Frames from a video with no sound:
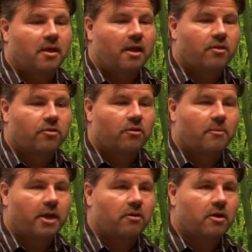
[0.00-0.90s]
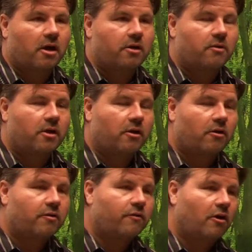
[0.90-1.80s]
And so mitochondria are
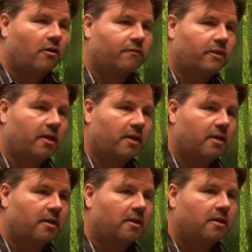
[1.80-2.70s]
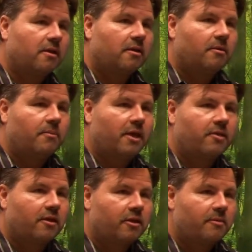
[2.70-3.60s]
involved in
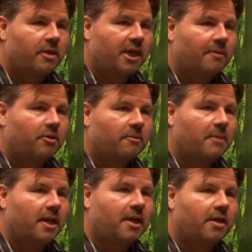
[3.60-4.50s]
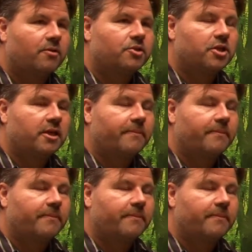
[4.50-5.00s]
basically being able to make energy,